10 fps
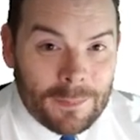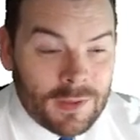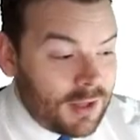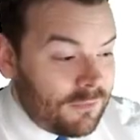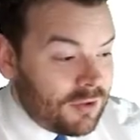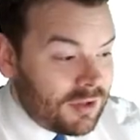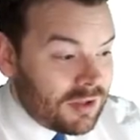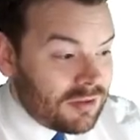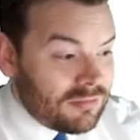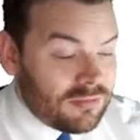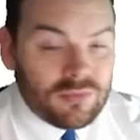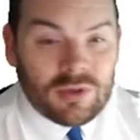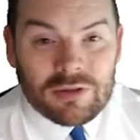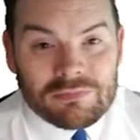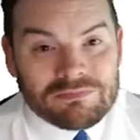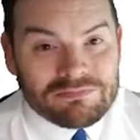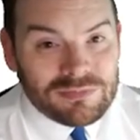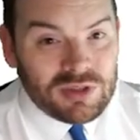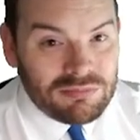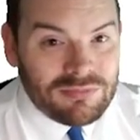And if you didn't, well,
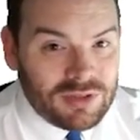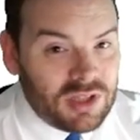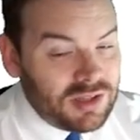you